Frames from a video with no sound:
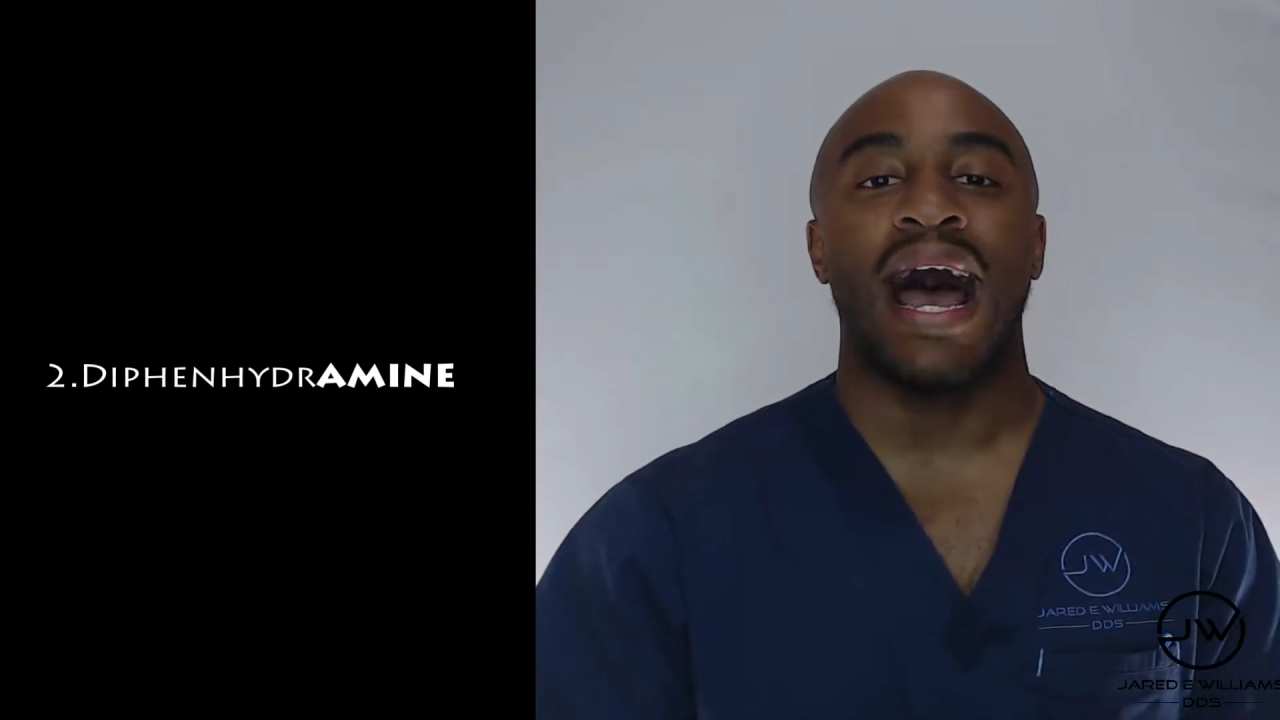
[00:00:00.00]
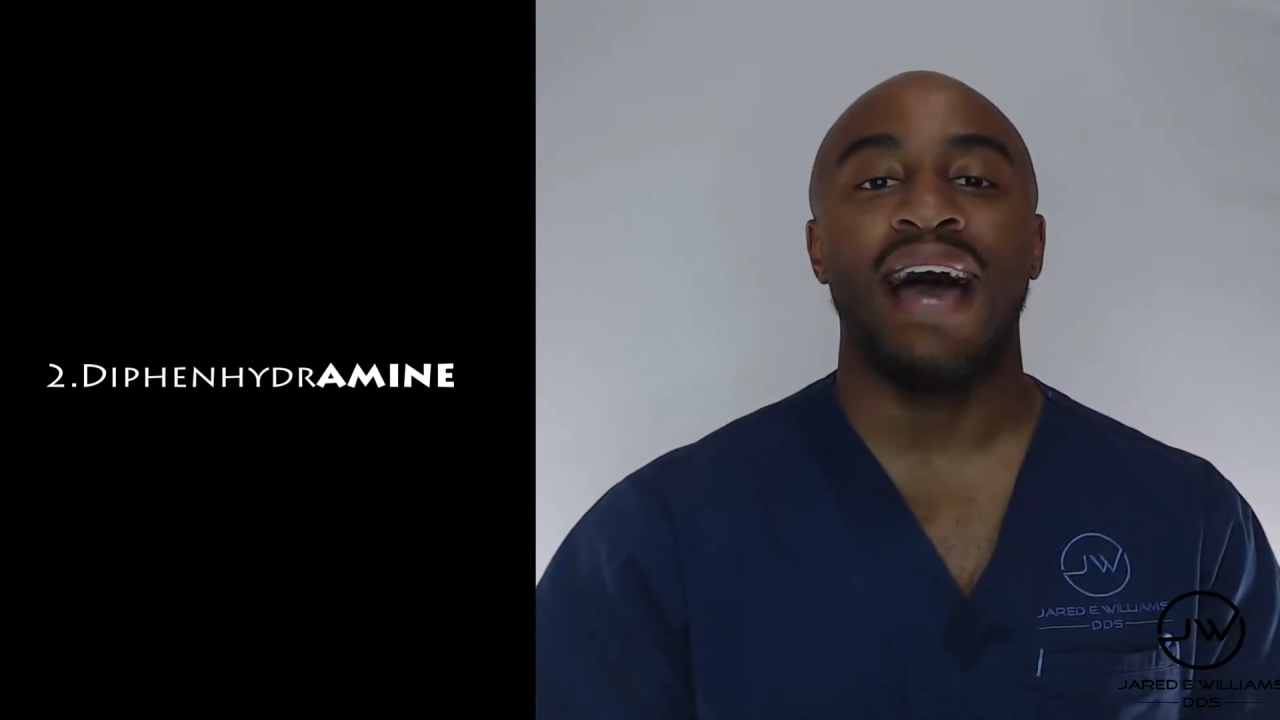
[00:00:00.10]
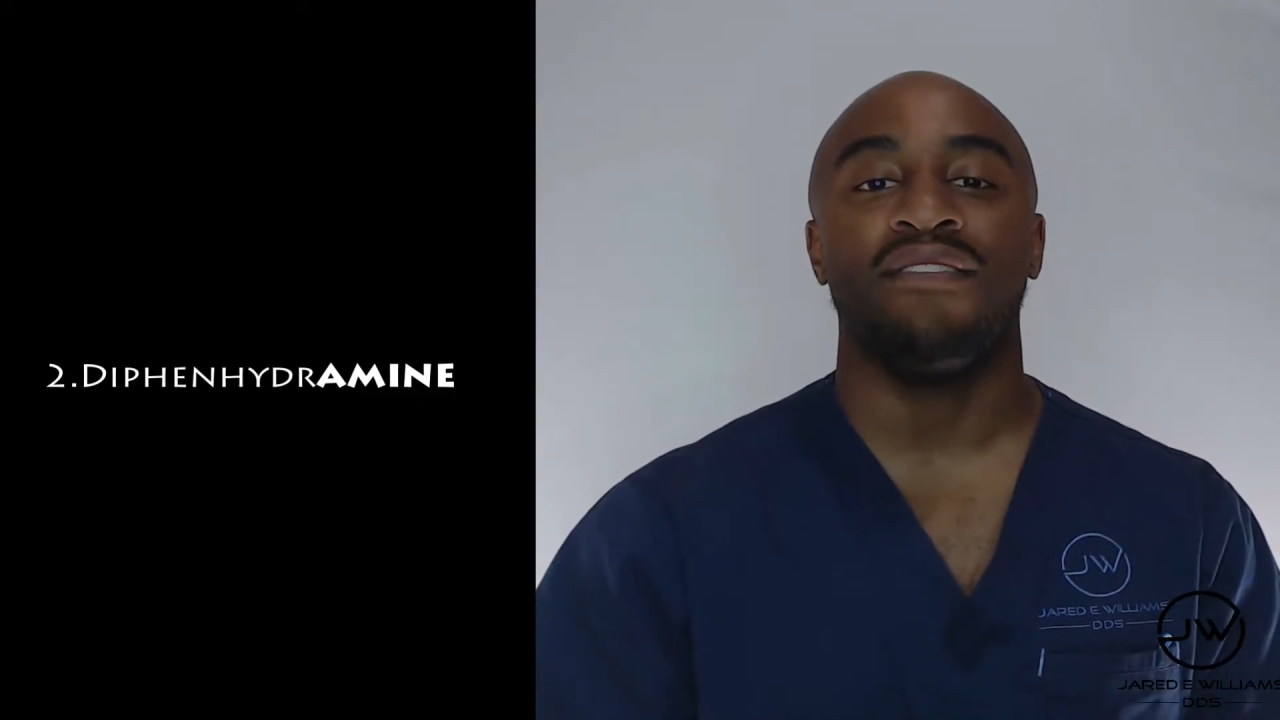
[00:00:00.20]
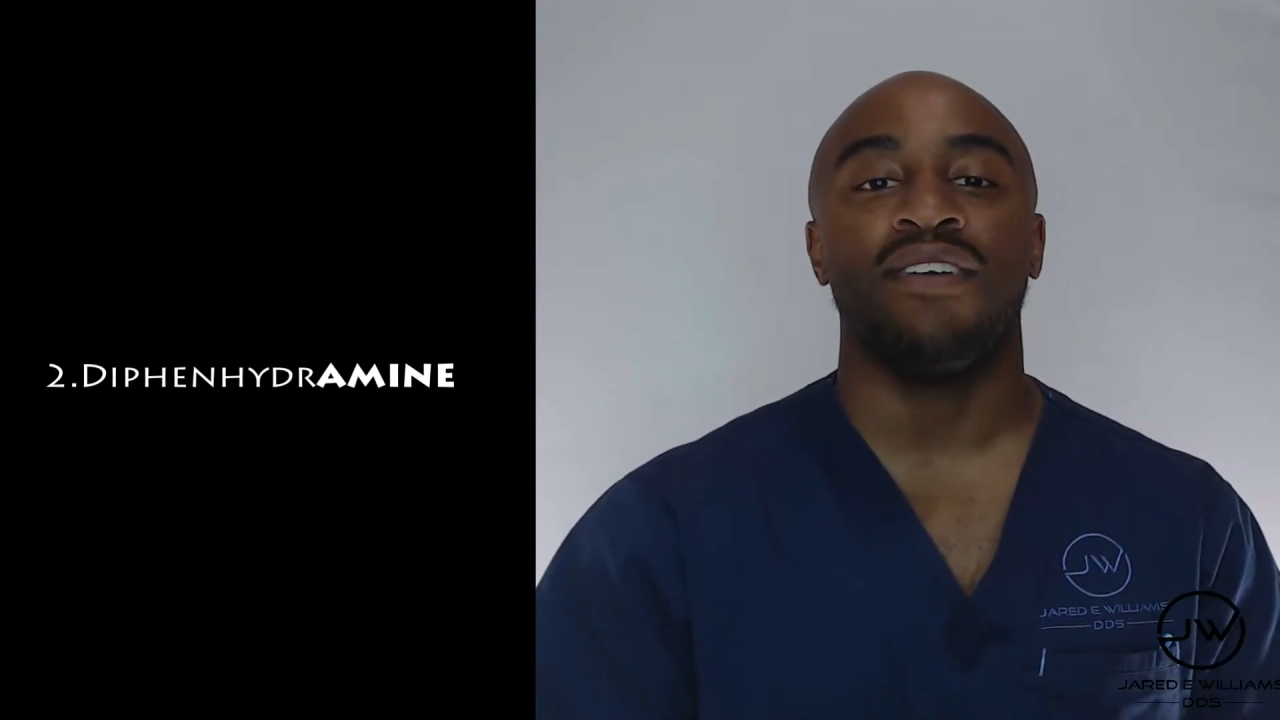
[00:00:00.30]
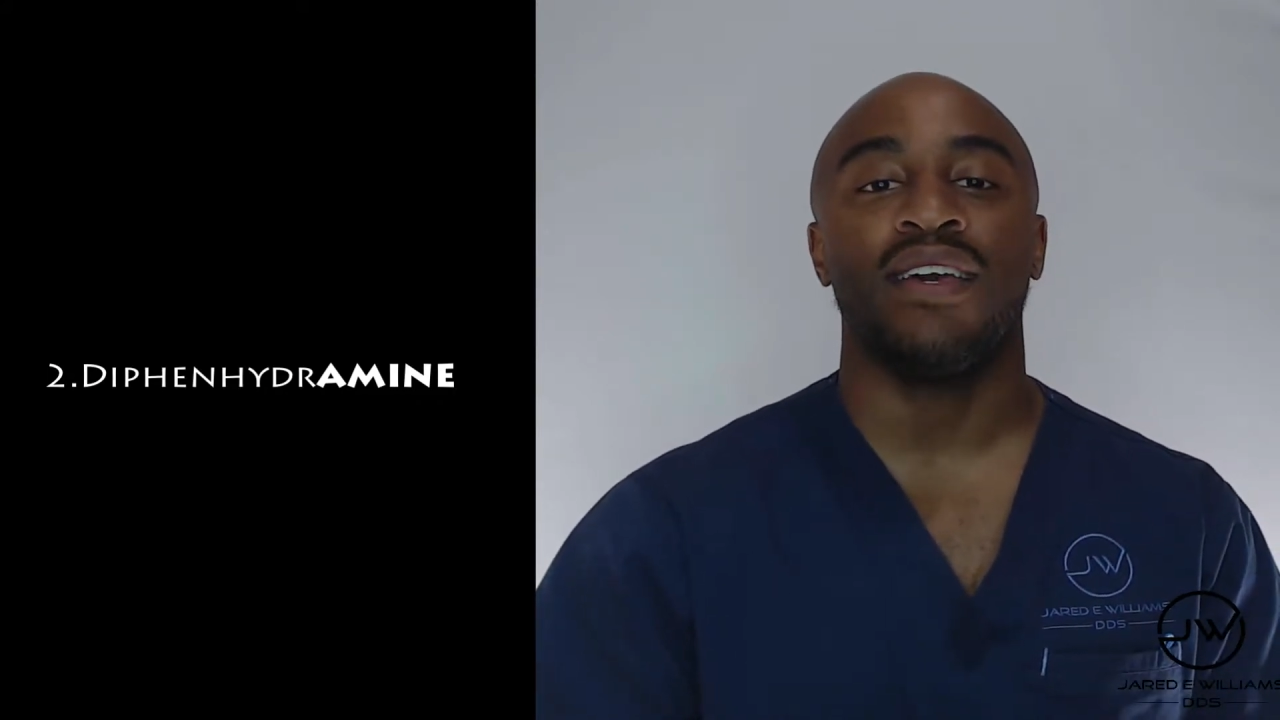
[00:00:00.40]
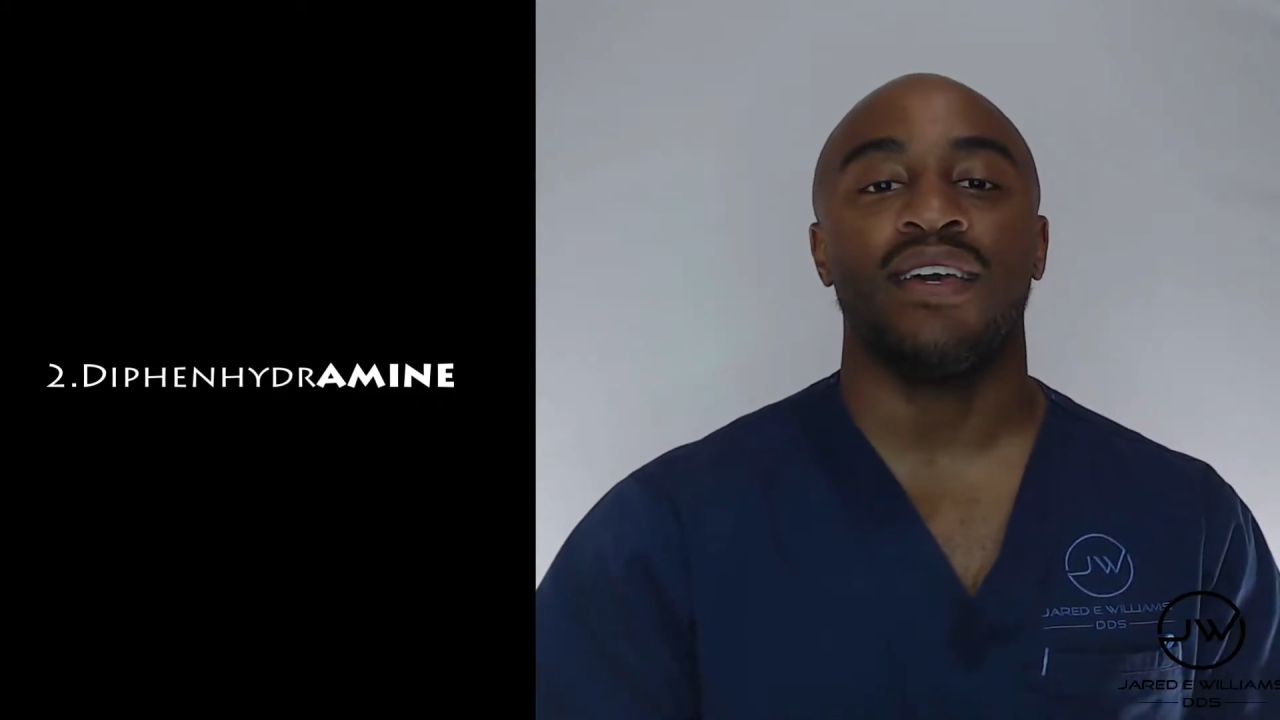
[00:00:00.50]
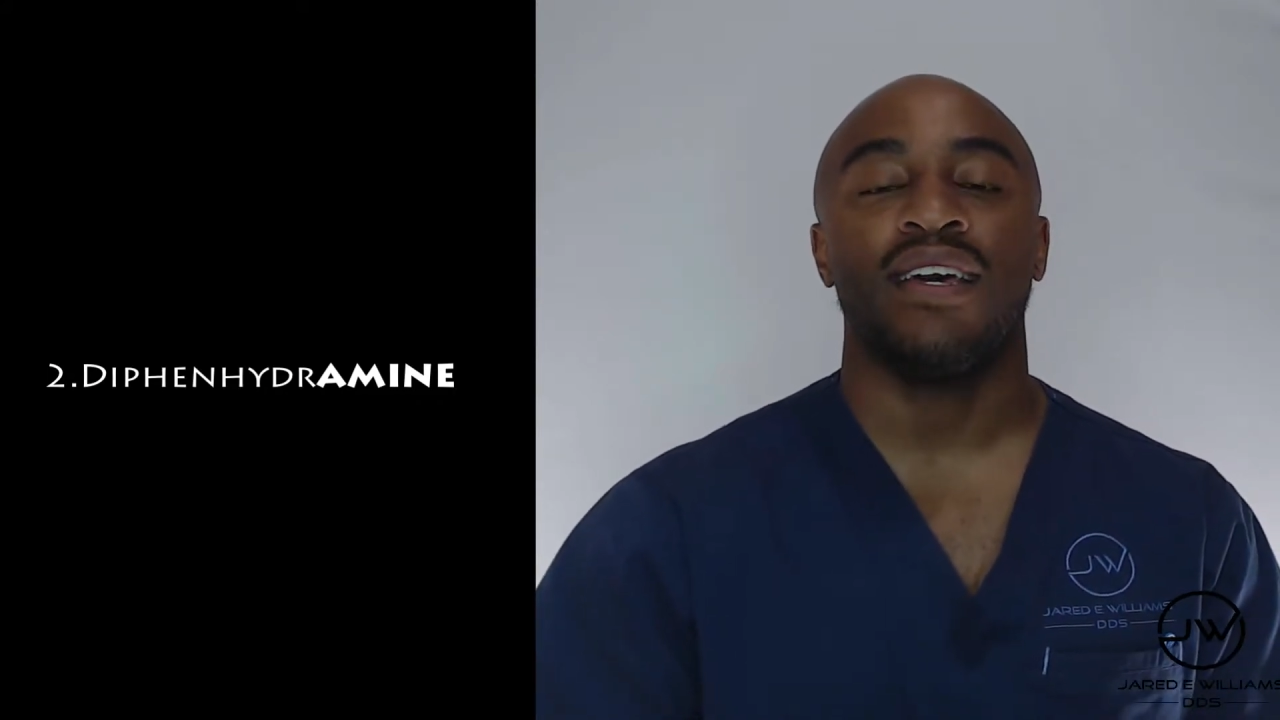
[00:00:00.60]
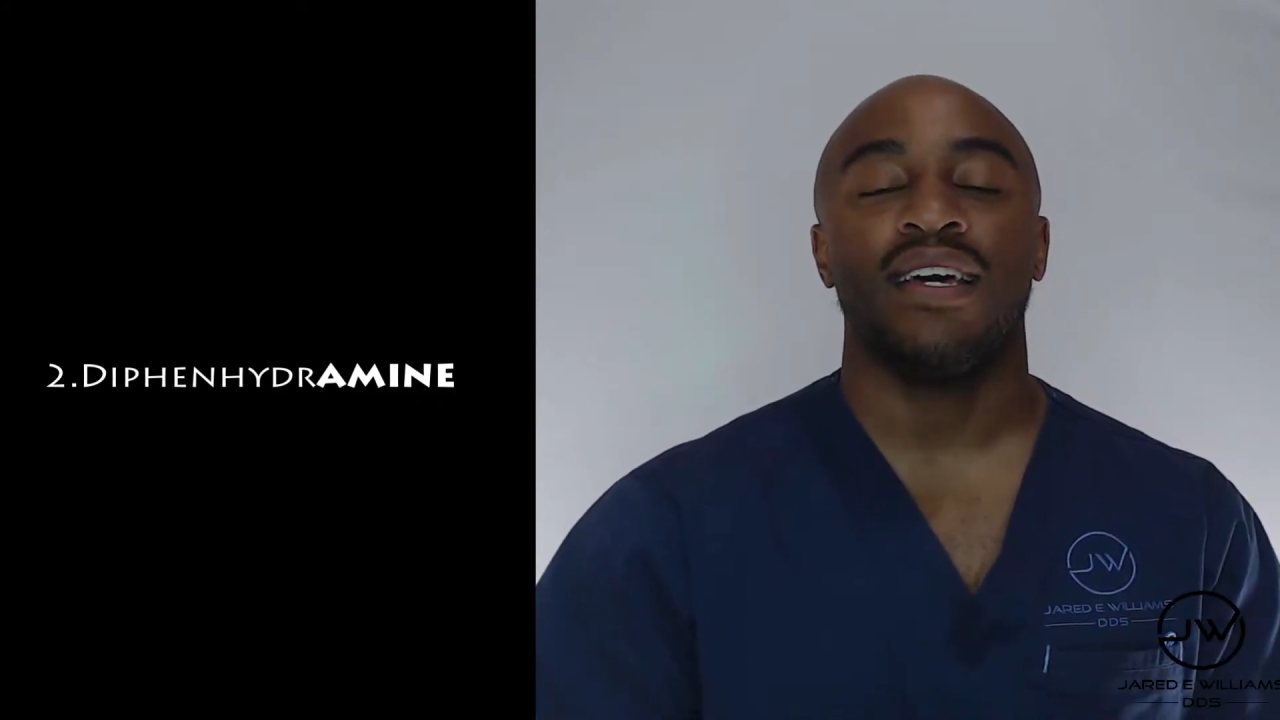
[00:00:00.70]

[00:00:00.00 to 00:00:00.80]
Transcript: IV.